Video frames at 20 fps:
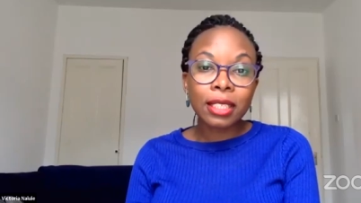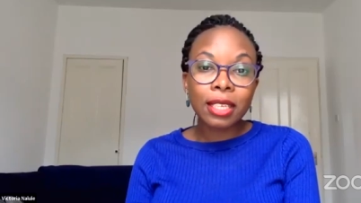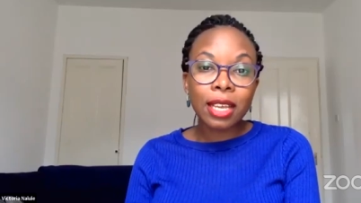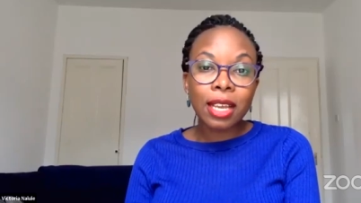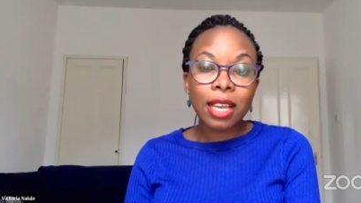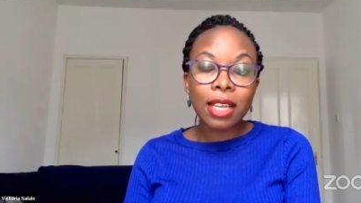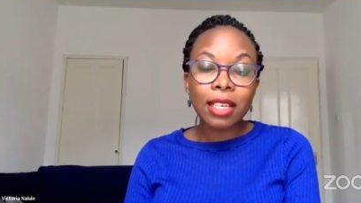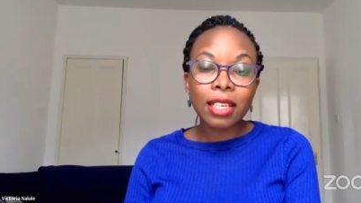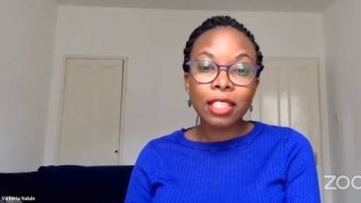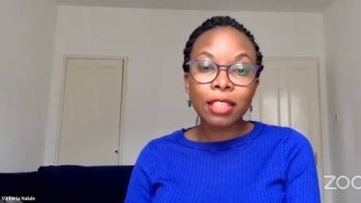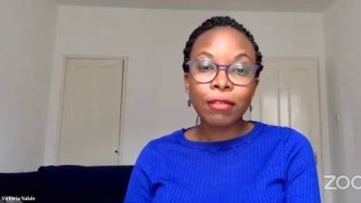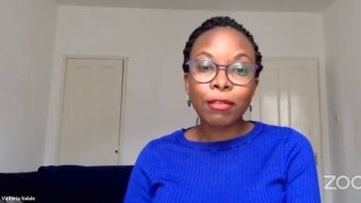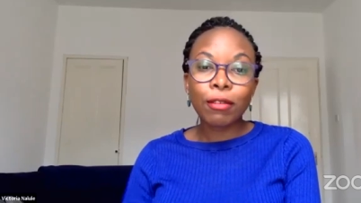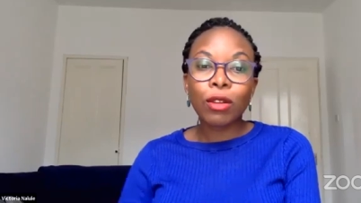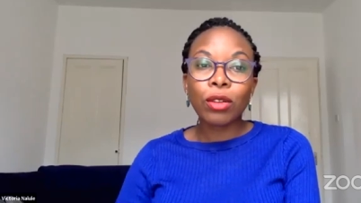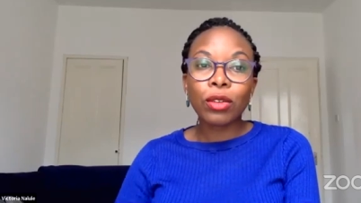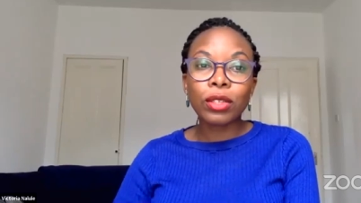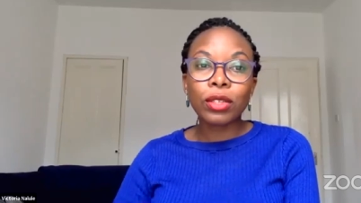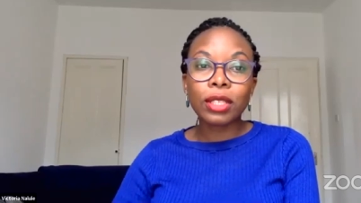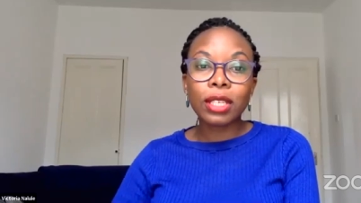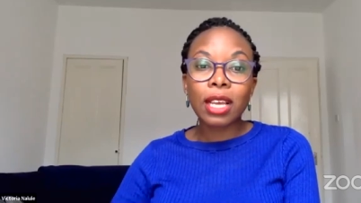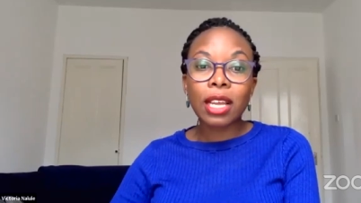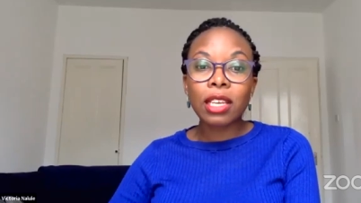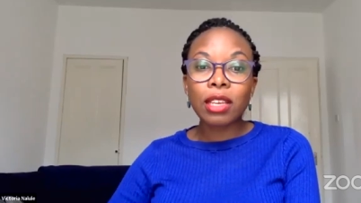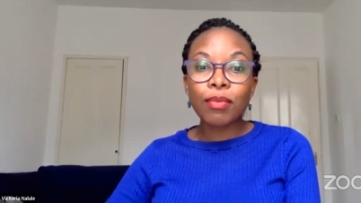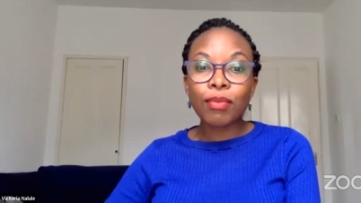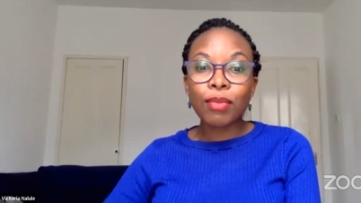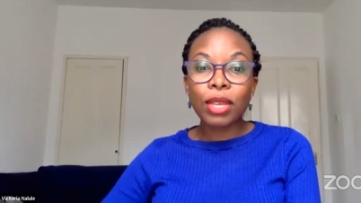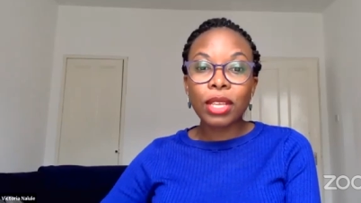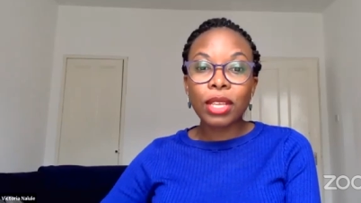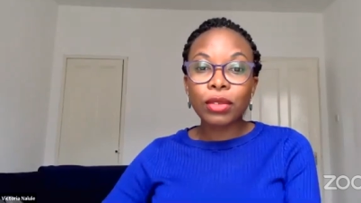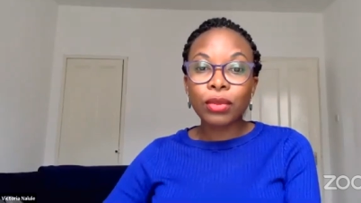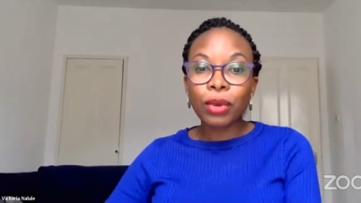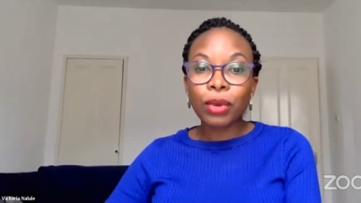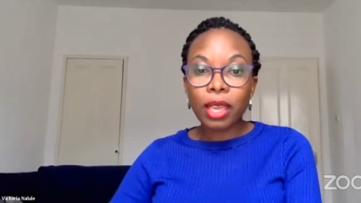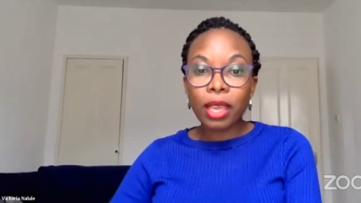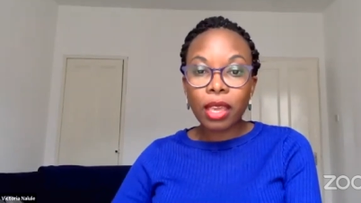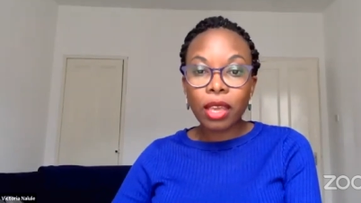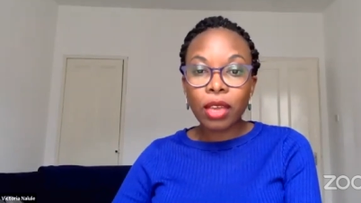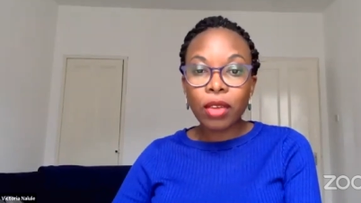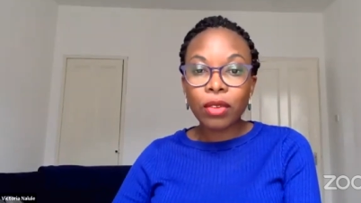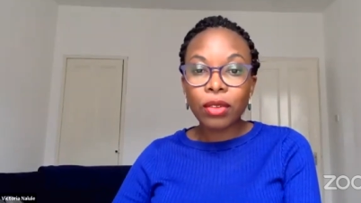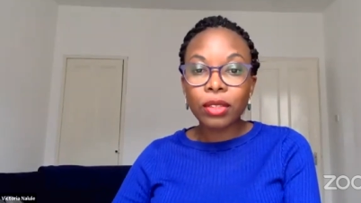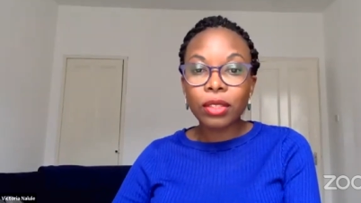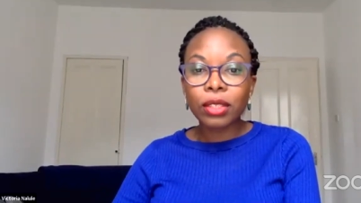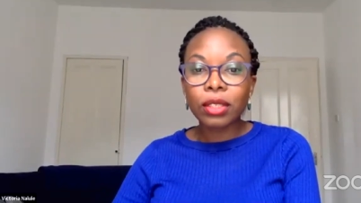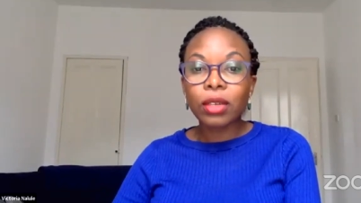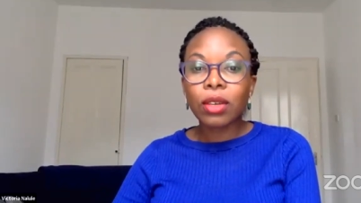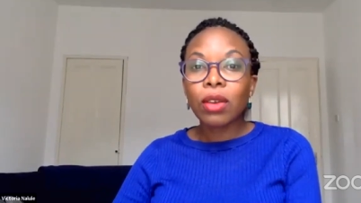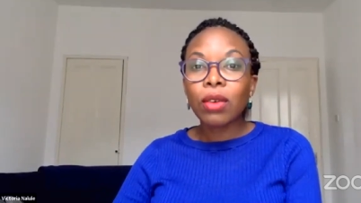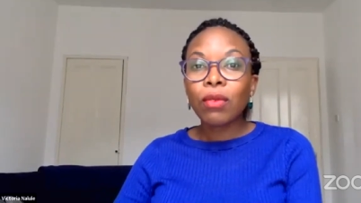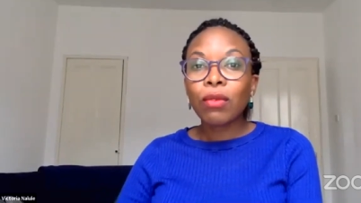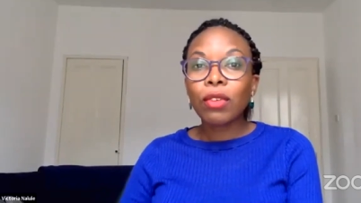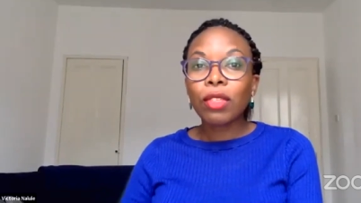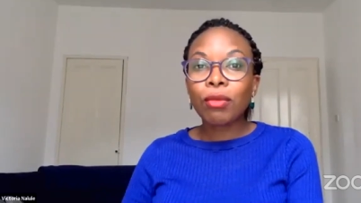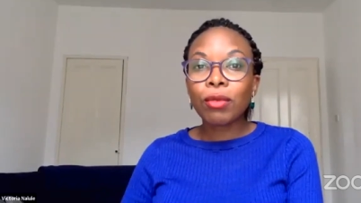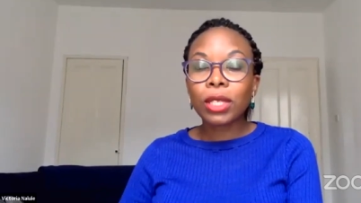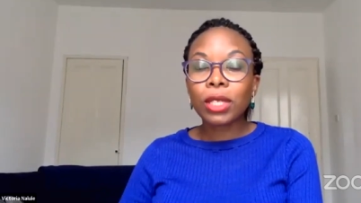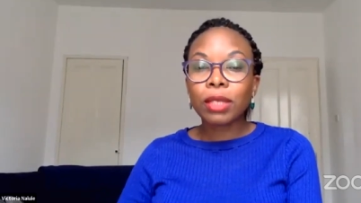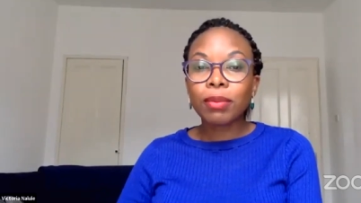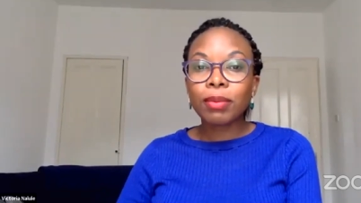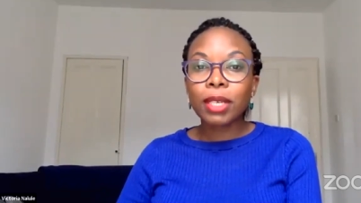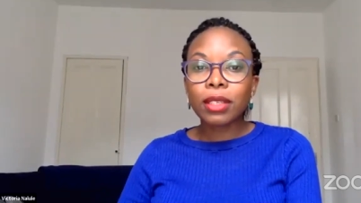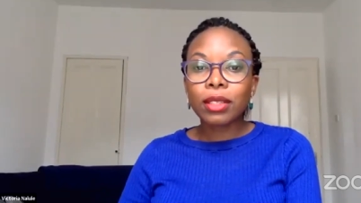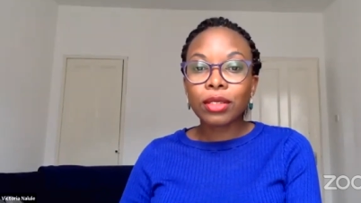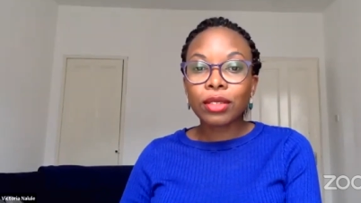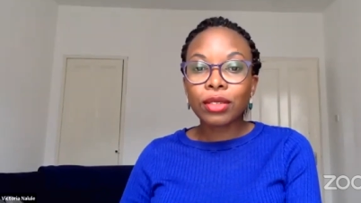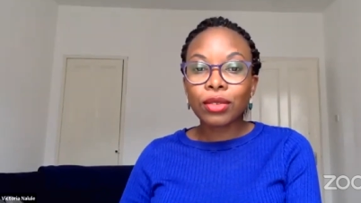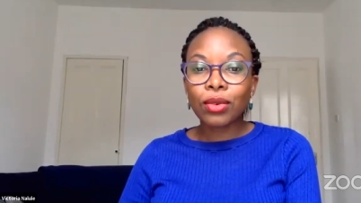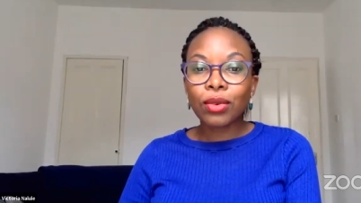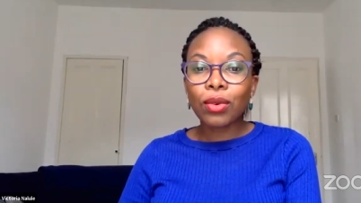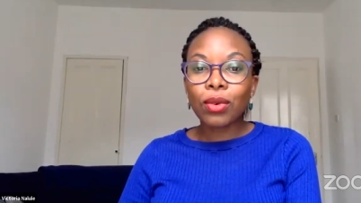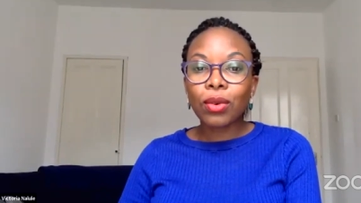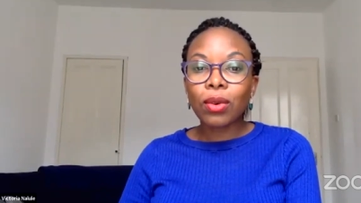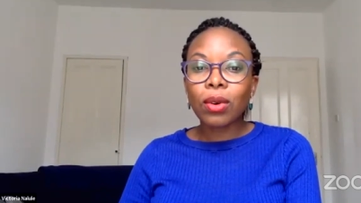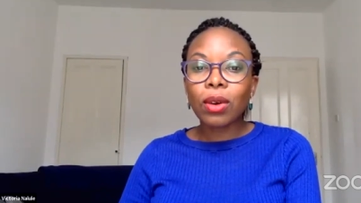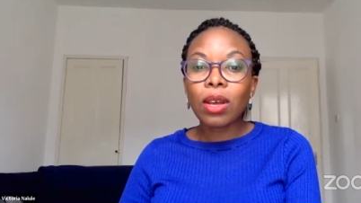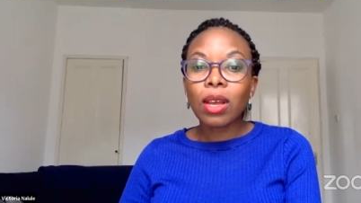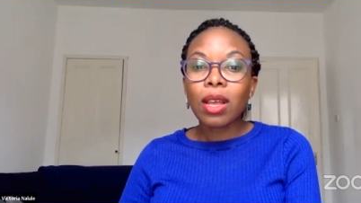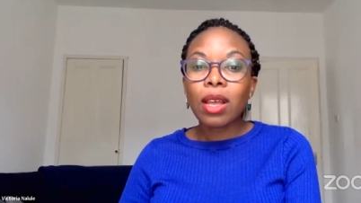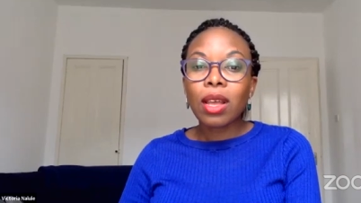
and this followed a debate we held with respect to